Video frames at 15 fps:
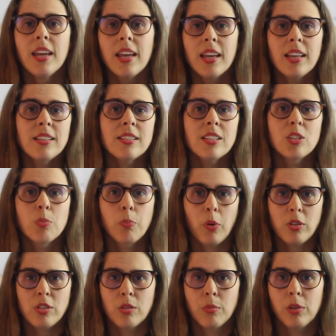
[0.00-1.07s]
Is it
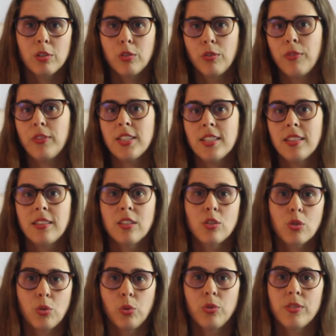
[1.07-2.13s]
possible to visit the
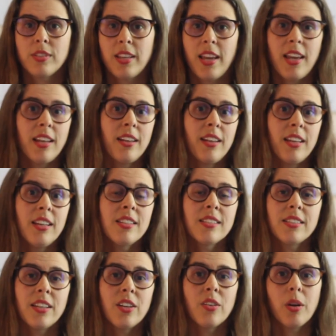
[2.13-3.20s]
schools and
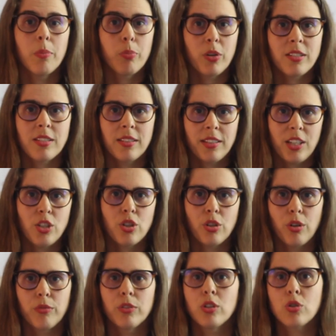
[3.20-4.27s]
is there a
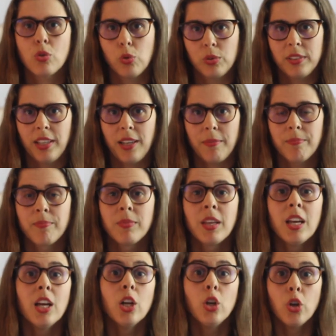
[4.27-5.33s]
presentation of the school day?
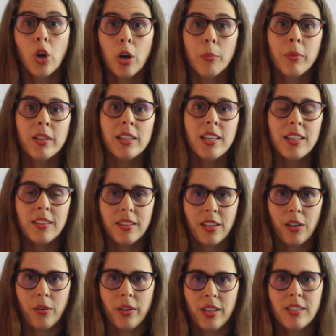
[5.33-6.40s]
Normally,
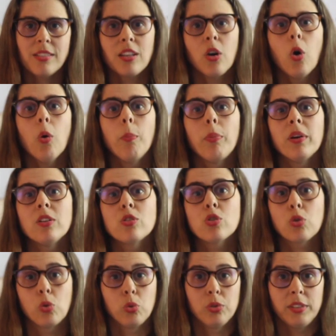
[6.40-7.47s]
there is an open
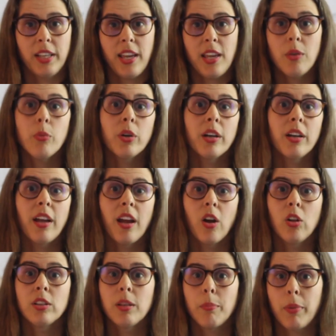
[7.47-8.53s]
school day where
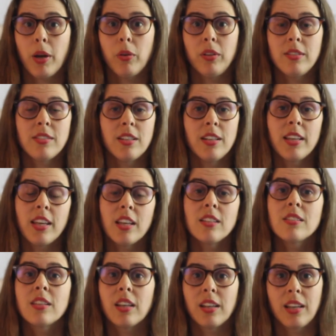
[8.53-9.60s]
all the parents and
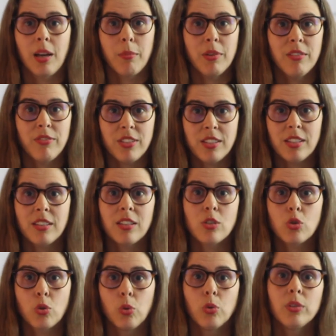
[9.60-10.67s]
kids can come and visit the
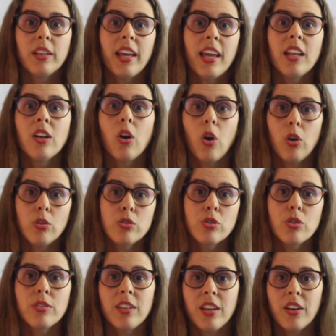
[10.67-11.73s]
school. And
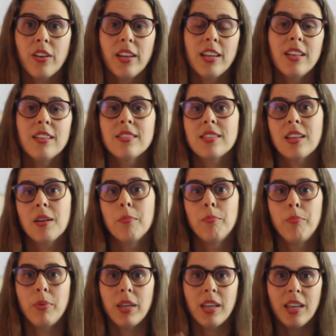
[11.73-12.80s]
also there is a
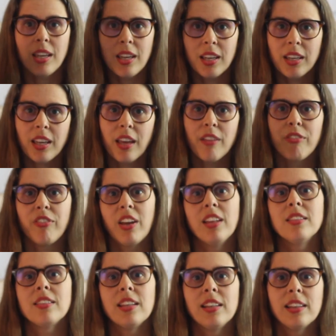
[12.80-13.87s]
big
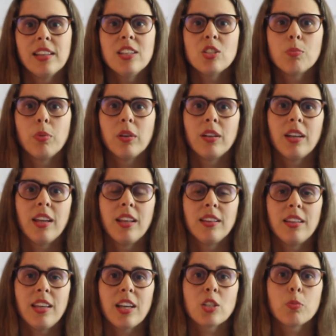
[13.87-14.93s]
event in Lisbon
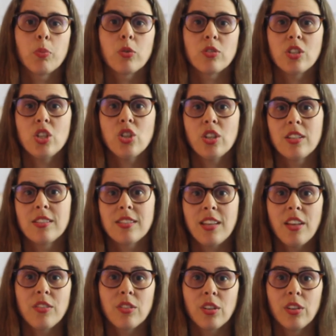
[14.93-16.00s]
in the exposition
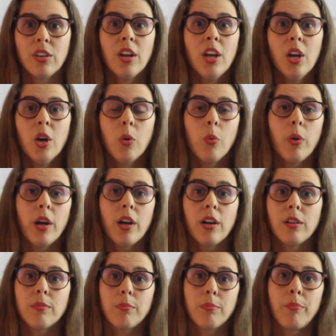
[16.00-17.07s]
center
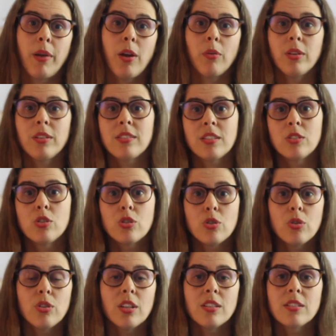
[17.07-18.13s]
where parents and
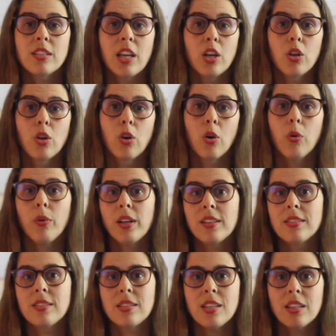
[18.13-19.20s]
students can go
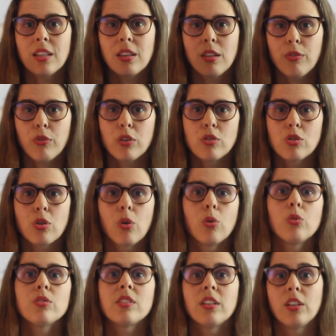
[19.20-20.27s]
and see the different
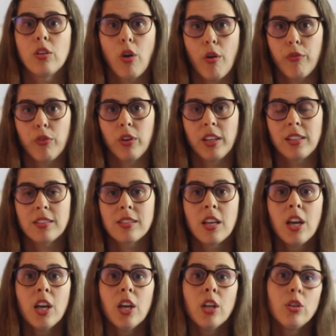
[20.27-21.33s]
schools and their offerings.
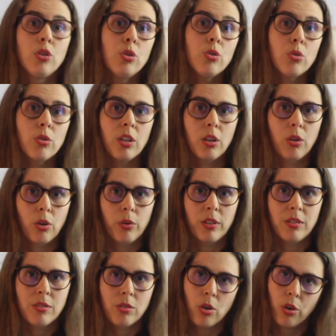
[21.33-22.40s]
Due to the
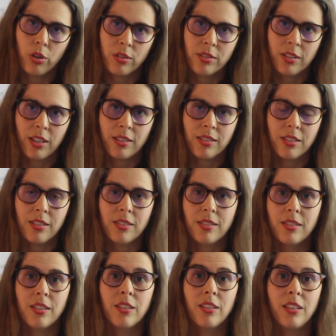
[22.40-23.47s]
current
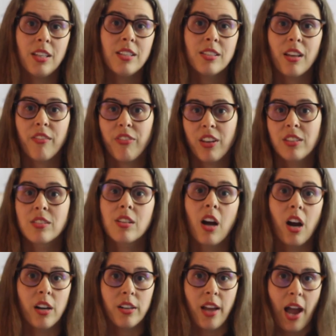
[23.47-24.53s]
circumstances, these events
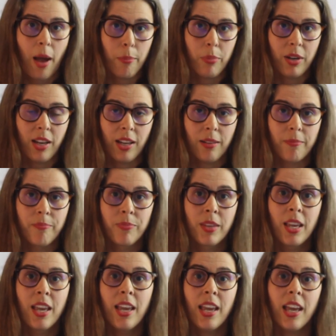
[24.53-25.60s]
aren't happening.
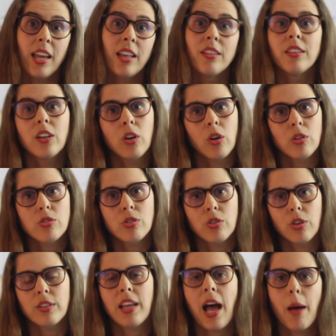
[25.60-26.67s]
And they're also
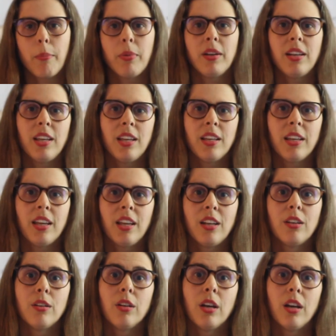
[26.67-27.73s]
not happening
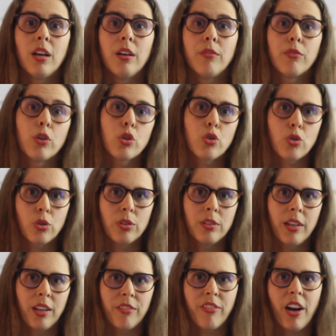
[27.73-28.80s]
in a virtual
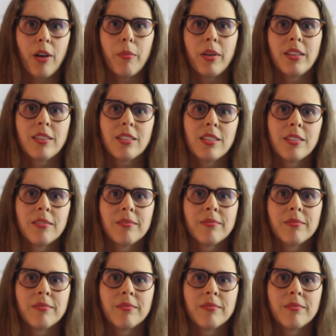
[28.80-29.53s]
environment.